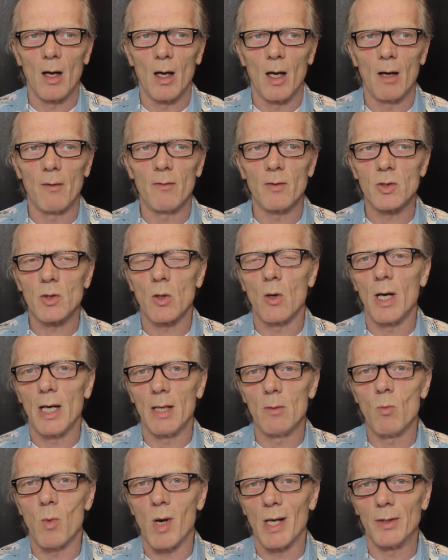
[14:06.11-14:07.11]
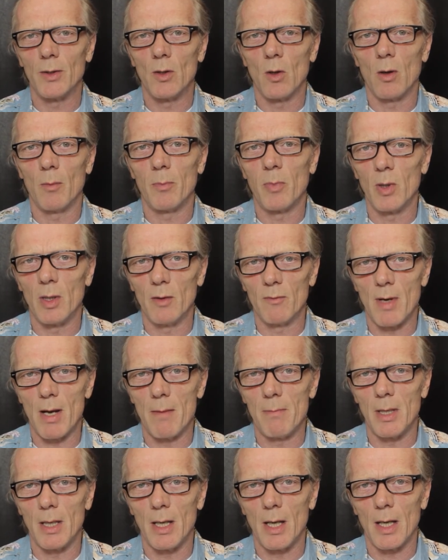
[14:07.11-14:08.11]
I'll tie it in one knot, pull it
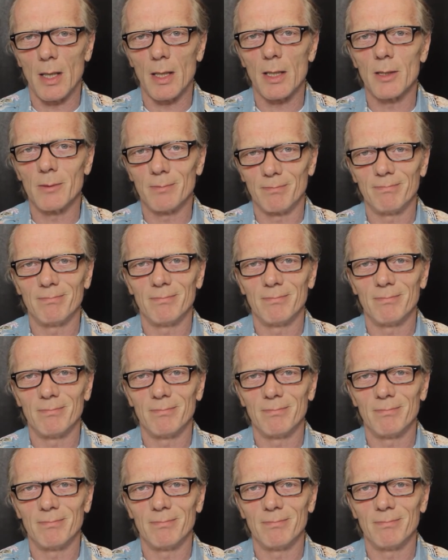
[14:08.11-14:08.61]
round my neck,